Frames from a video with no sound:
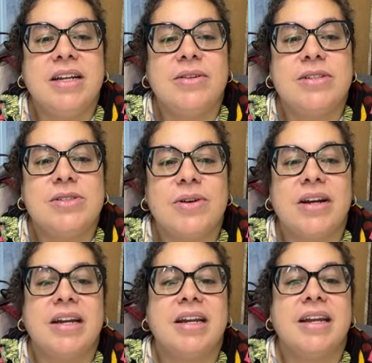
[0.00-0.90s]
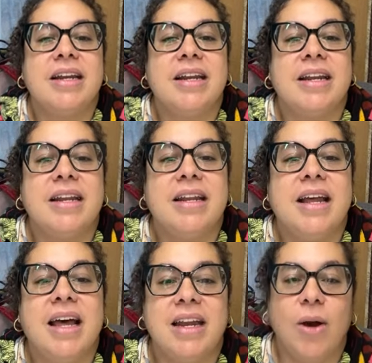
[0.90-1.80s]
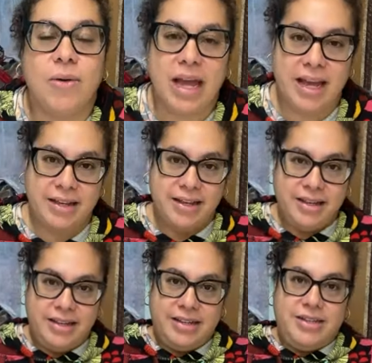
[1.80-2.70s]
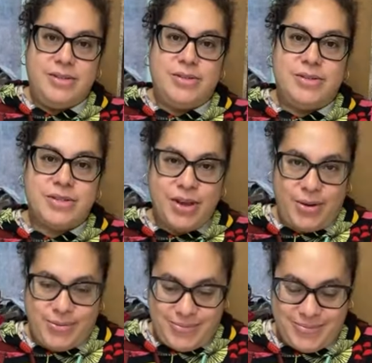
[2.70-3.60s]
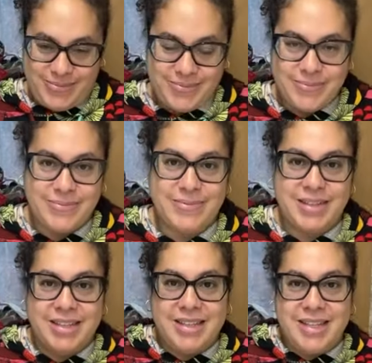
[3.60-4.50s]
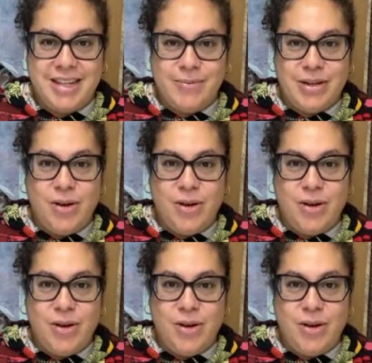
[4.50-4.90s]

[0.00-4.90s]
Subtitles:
hear the story. Not okay. So we